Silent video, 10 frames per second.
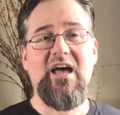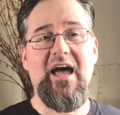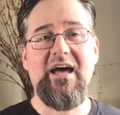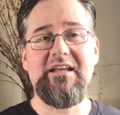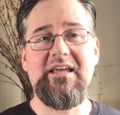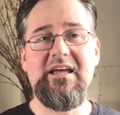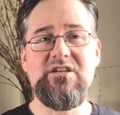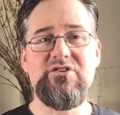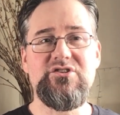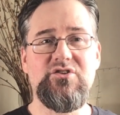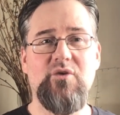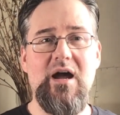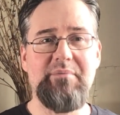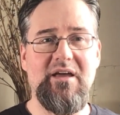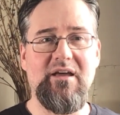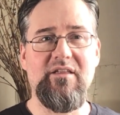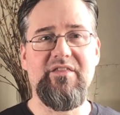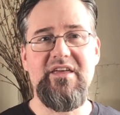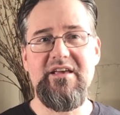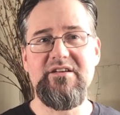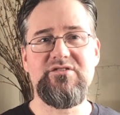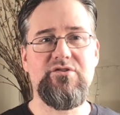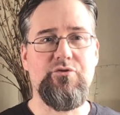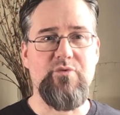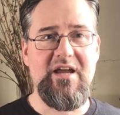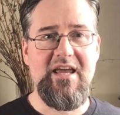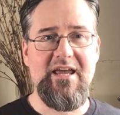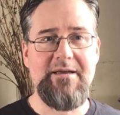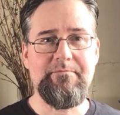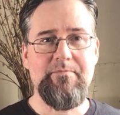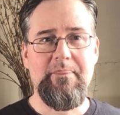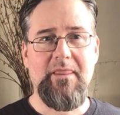And in describing these 3